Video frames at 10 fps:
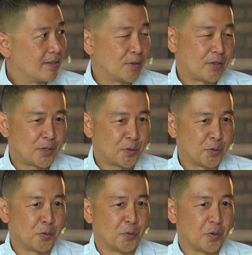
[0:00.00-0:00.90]
you know, just
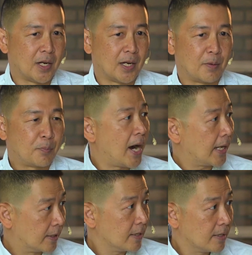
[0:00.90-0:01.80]
to
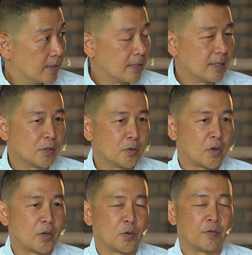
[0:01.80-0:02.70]
practice
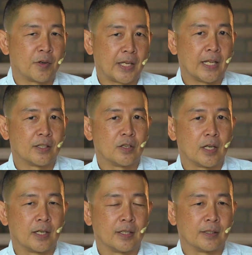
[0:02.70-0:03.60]
so I don't forget
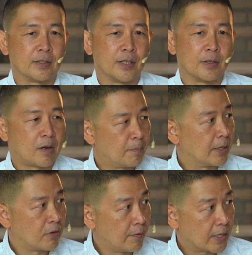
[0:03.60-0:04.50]

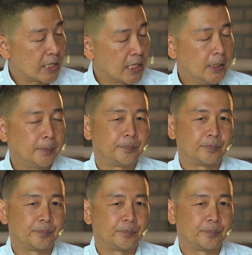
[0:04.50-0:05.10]
my driving skill.